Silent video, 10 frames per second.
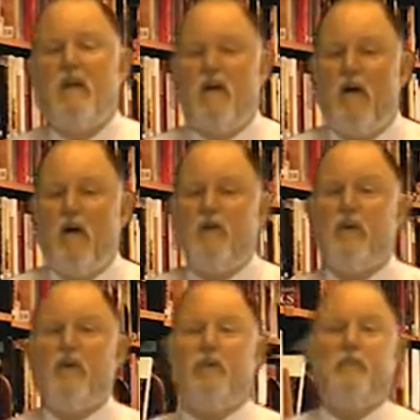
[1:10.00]
Call
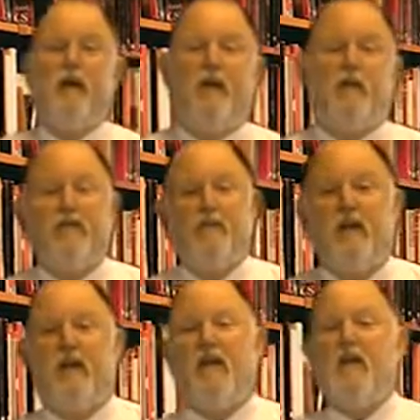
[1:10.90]
your competitor and
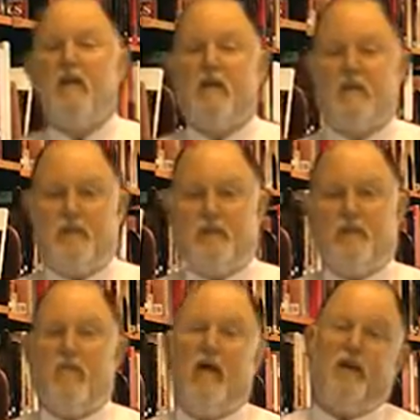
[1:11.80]
say, this
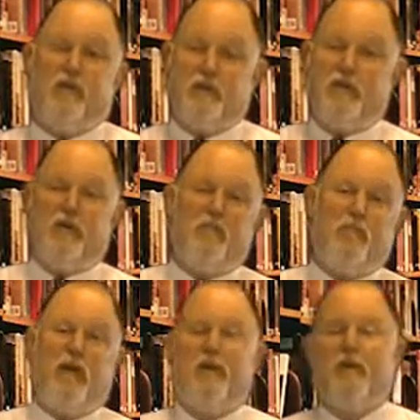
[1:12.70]
is Mike from your
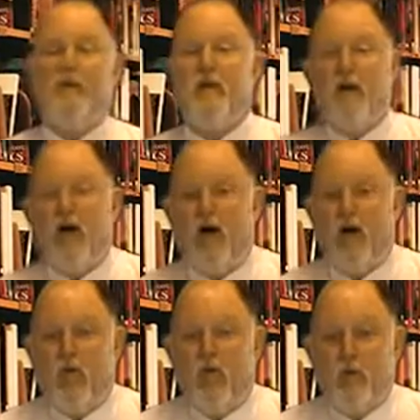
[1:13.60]
competitor.
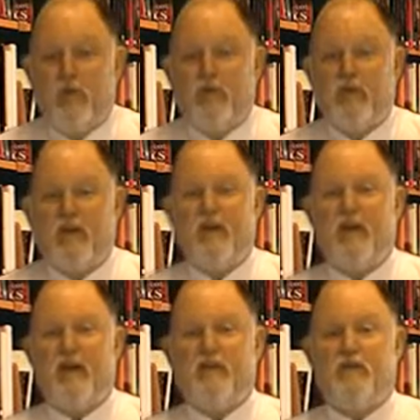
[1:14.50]
What were your sales
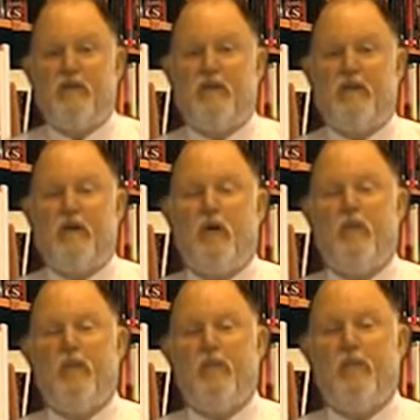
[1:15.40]
last year? They go,
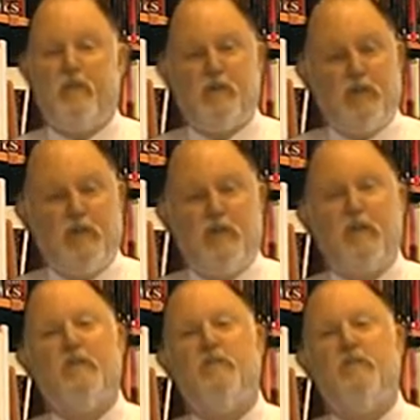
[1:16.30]
we appreciate your
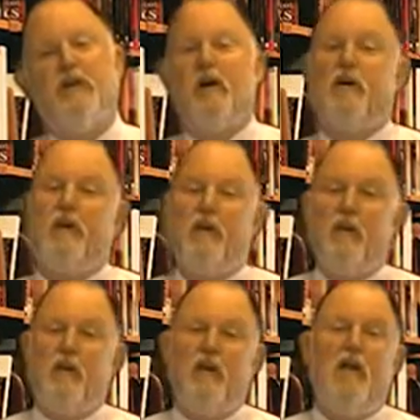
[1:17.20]
interest in our
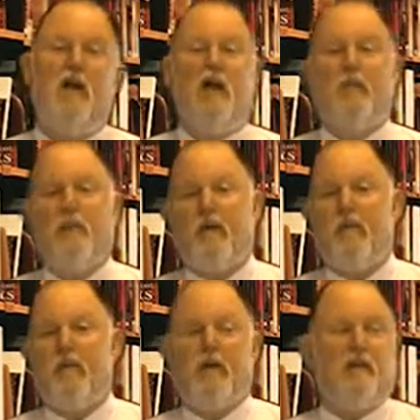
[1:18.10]
company and blah,
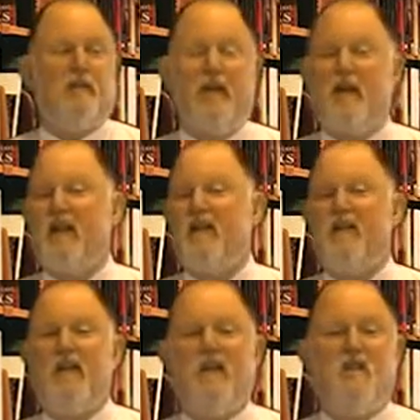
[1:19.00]
blah, blah. They ain't going to
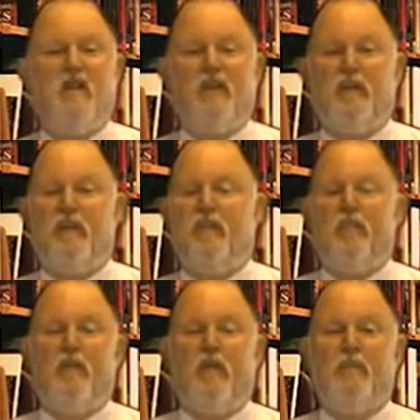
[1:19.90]
tell you nothing. If they
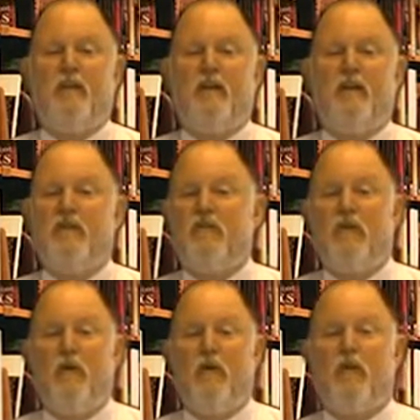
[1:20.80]
promise they'll get it to you,
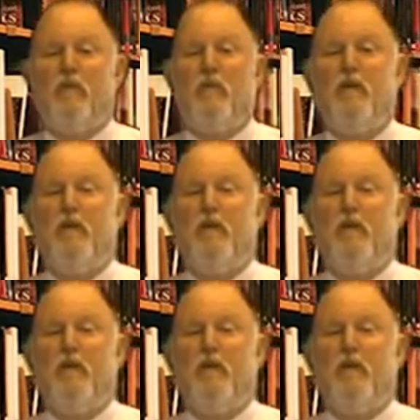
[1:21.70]
they won't.